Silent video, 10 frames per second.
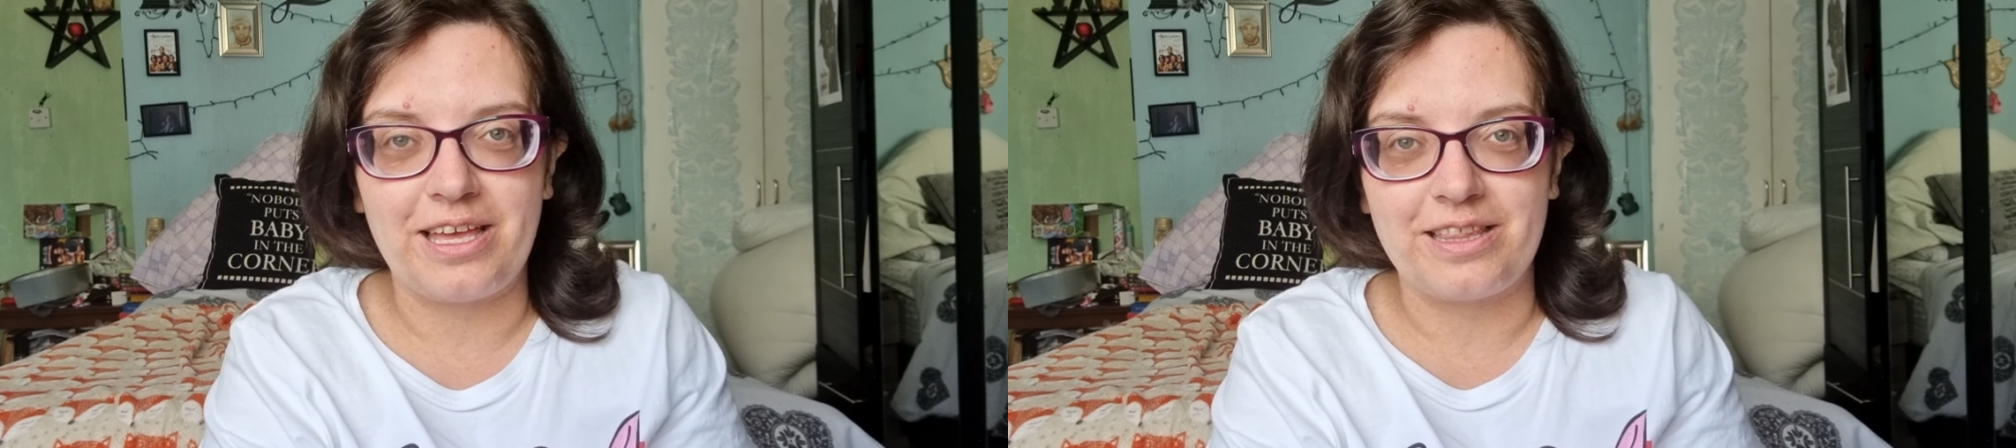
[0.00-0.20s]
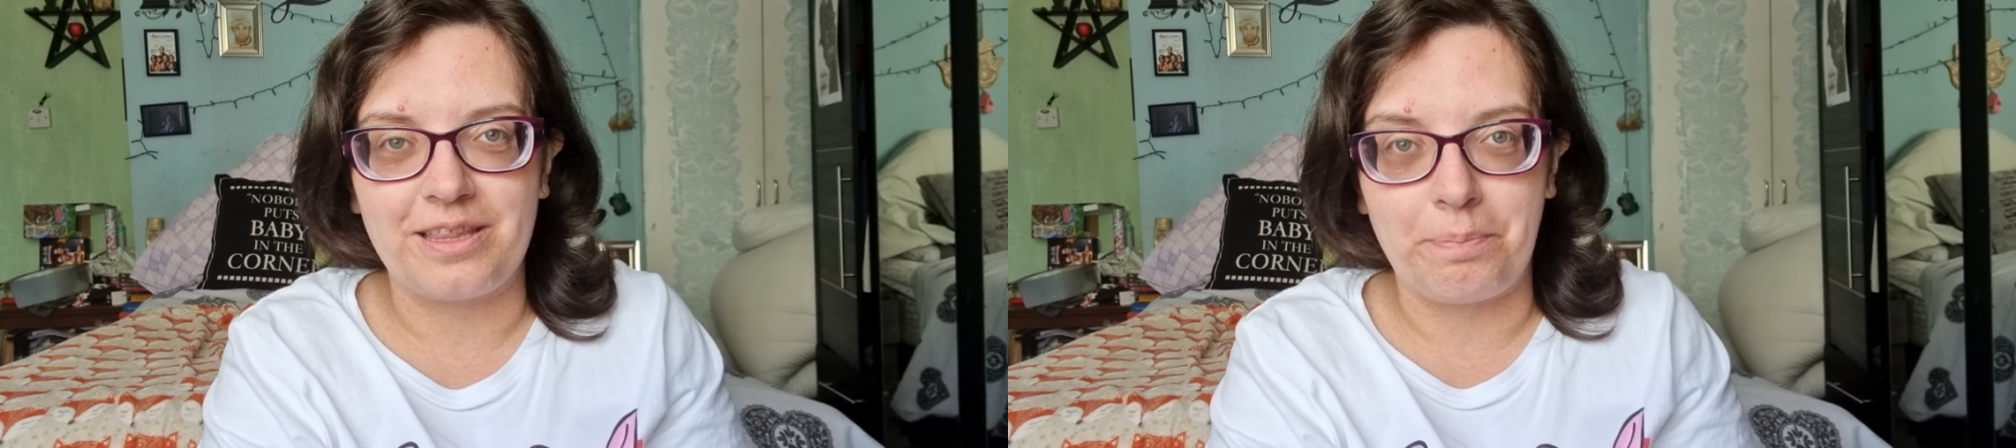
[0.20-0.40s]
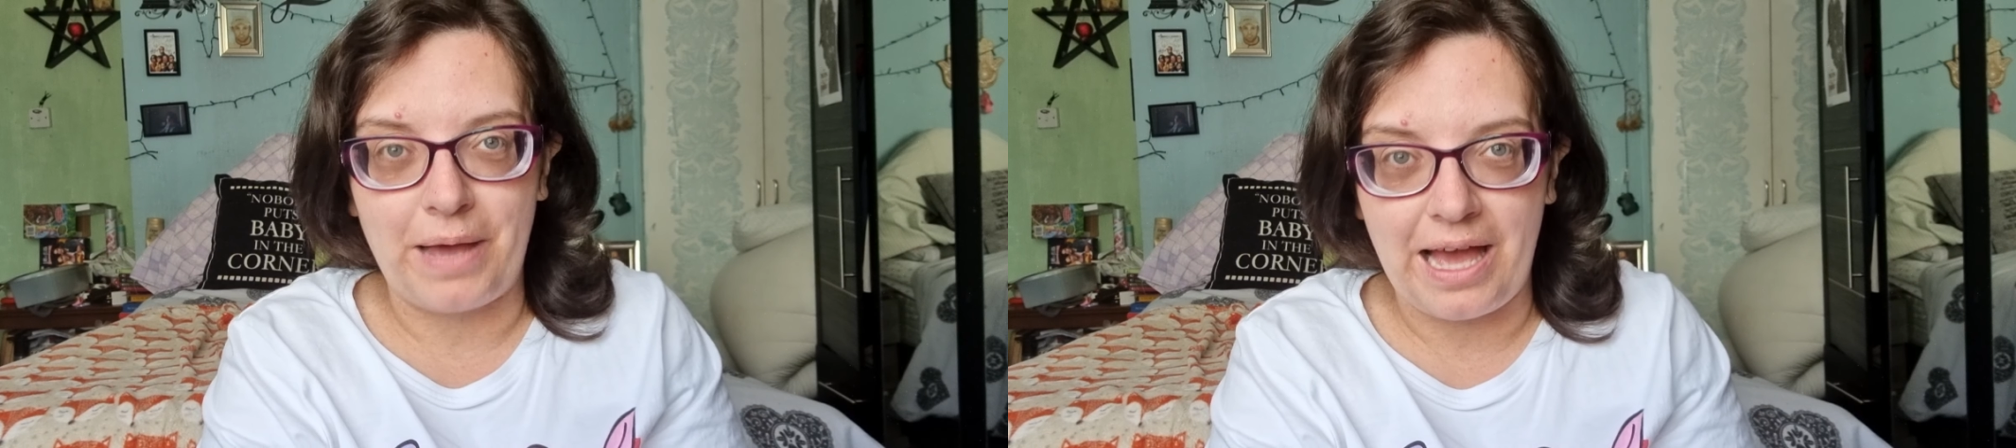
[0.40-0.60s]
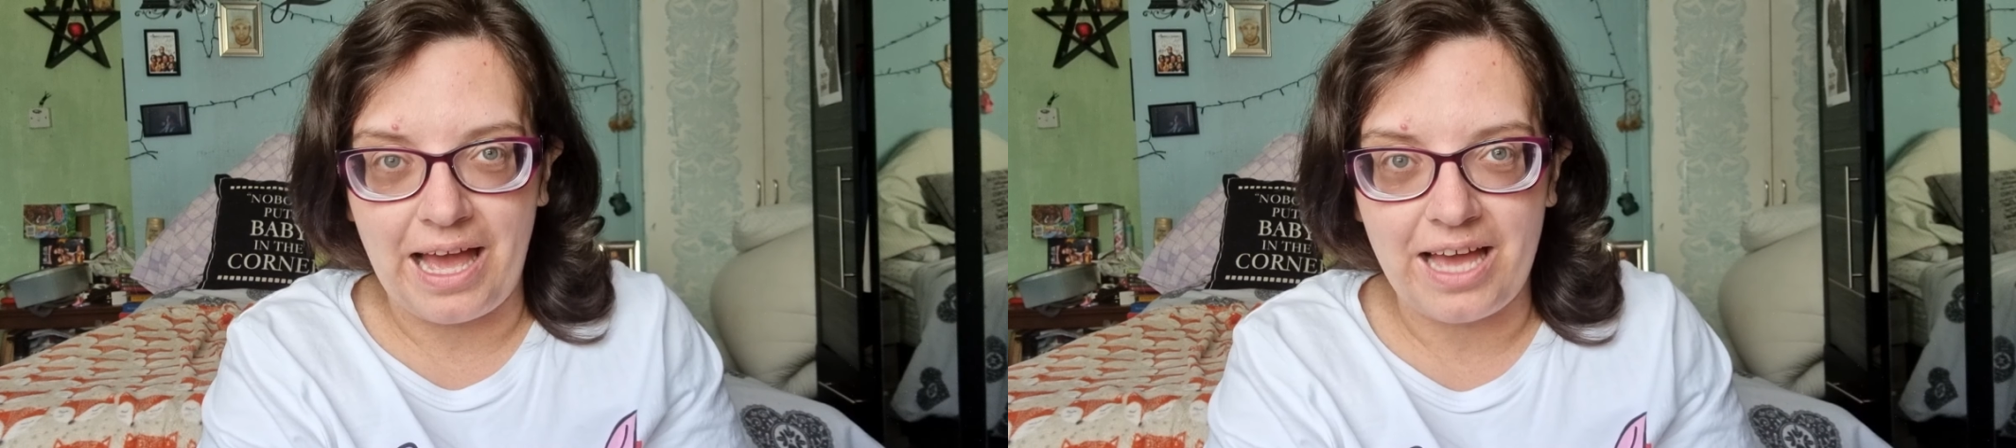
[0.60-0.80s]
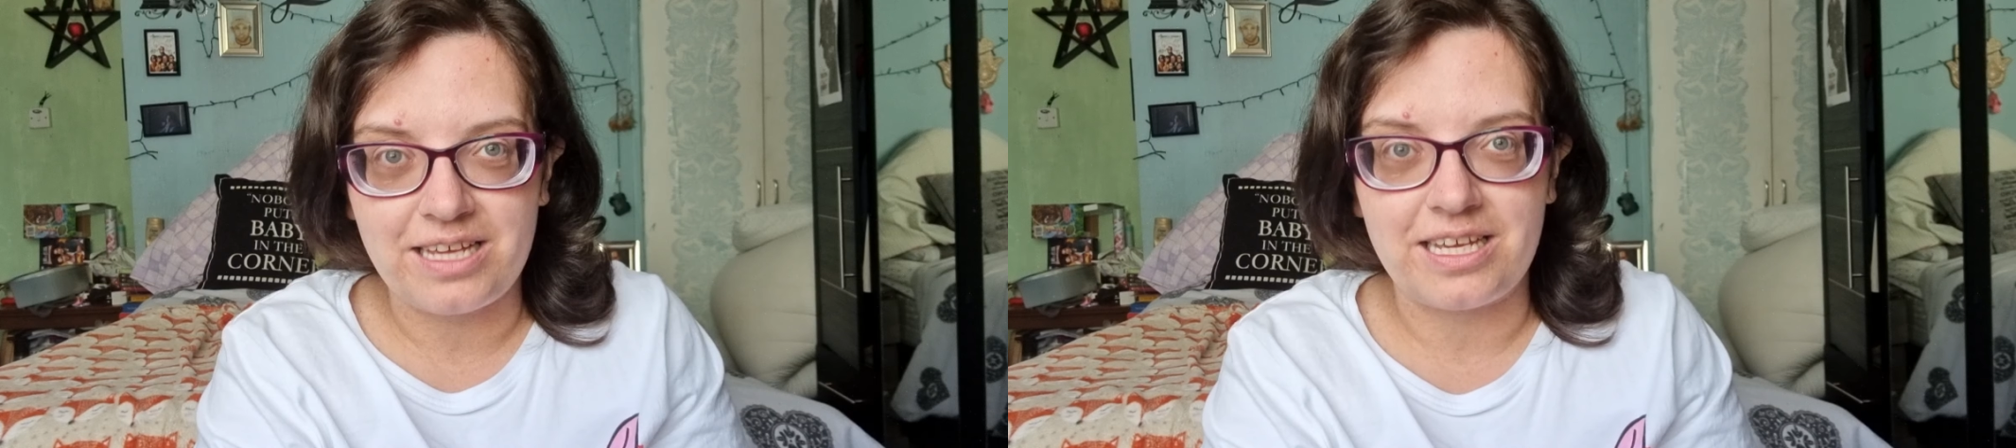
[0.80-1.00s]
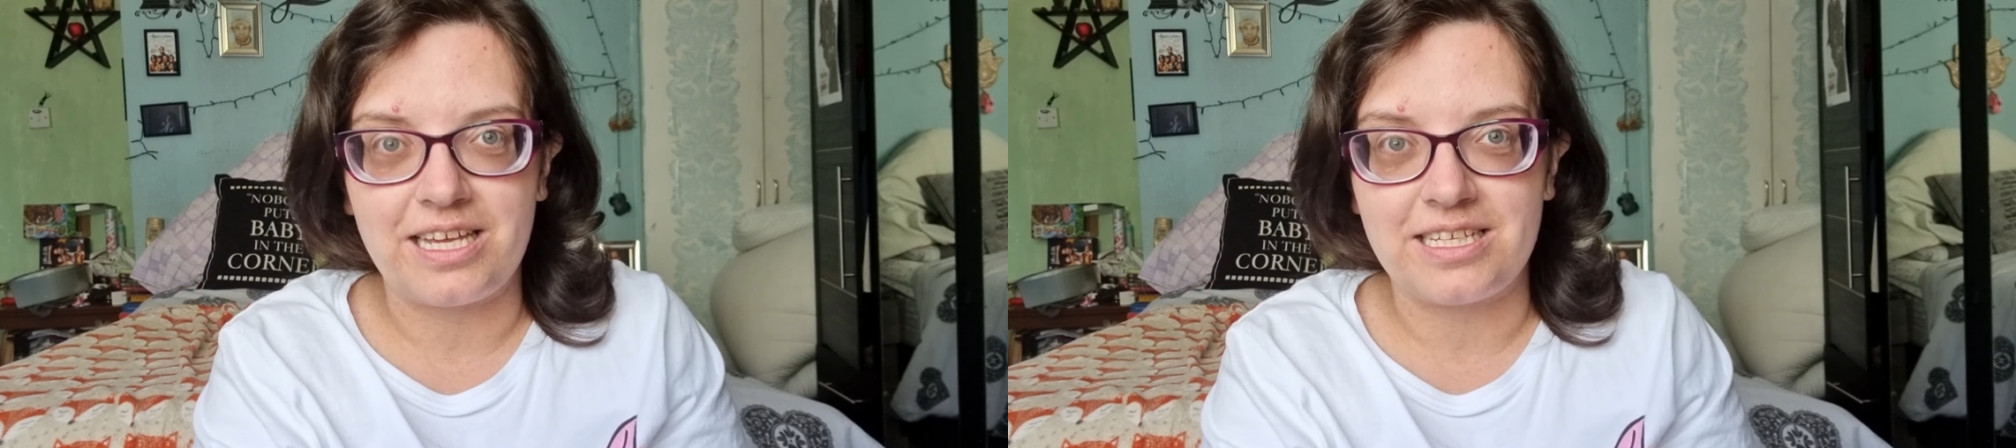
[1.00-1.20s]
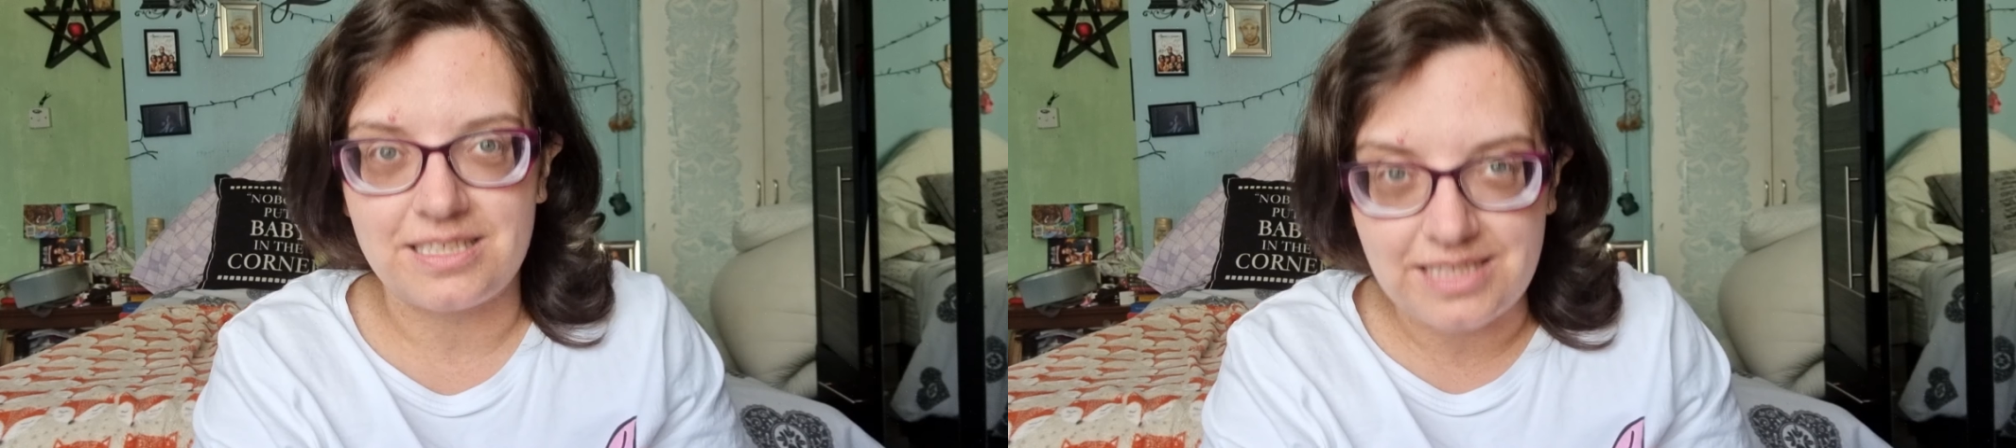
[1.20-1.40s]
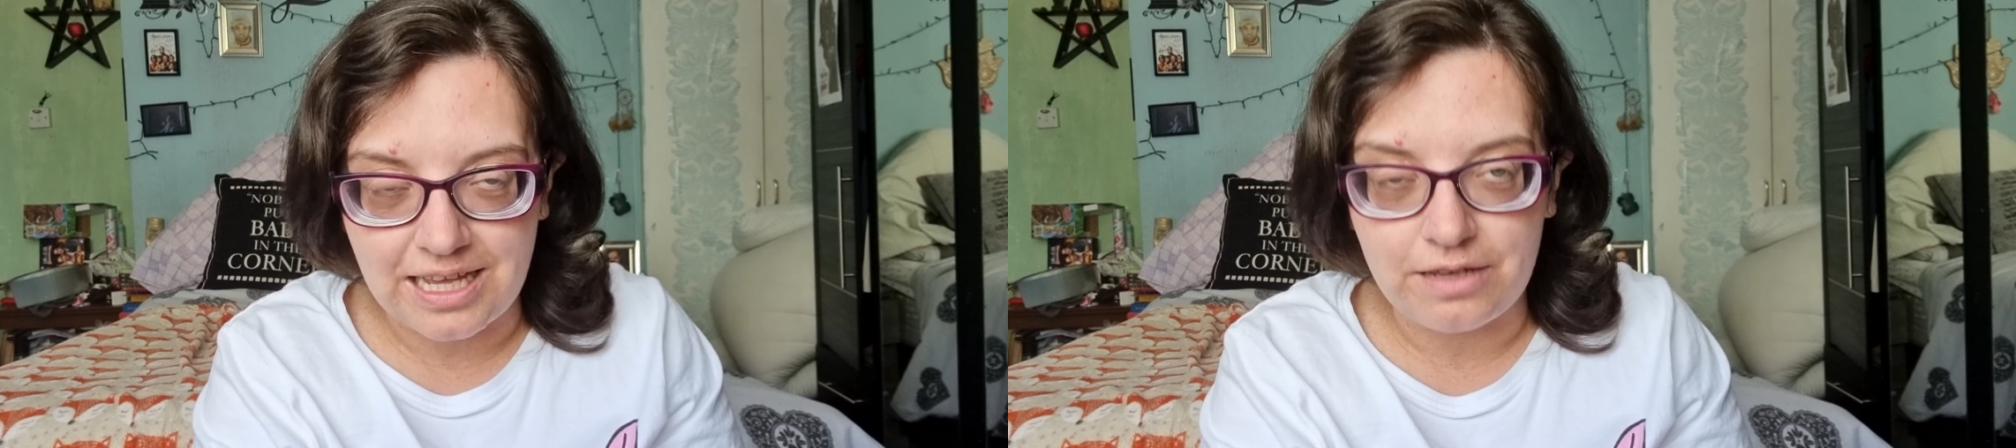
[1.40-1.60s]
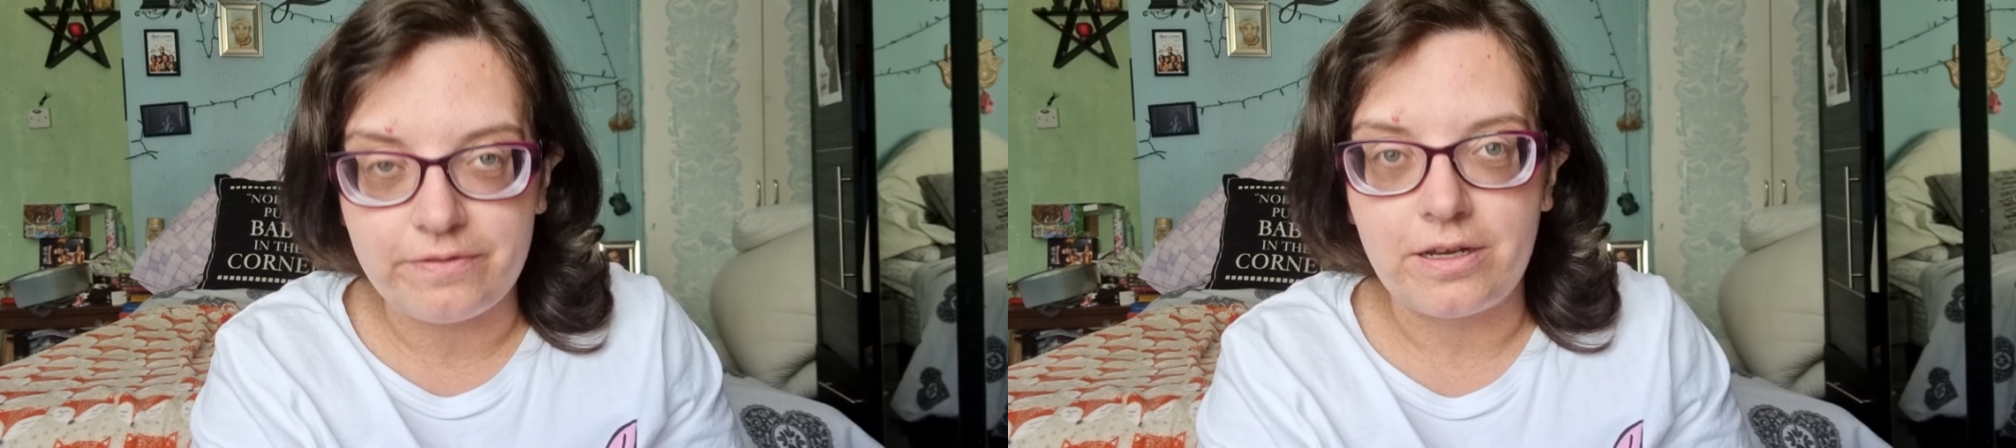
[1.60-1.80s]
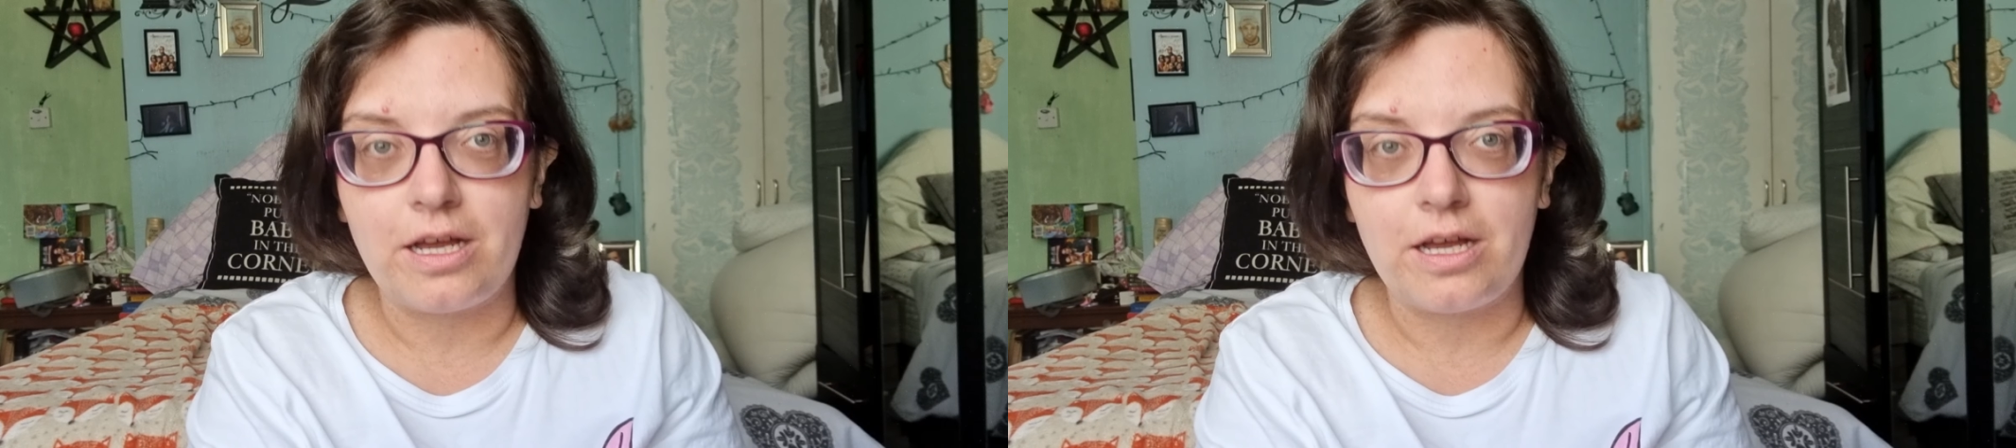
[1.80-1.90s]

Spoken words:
the park itself,